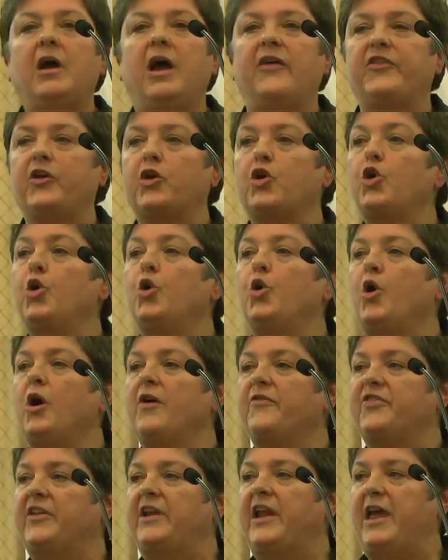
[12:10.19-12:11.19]
at the
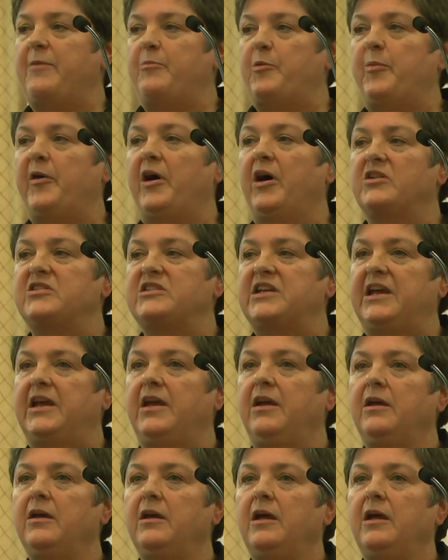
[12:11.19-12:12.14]
core of the Labour Party.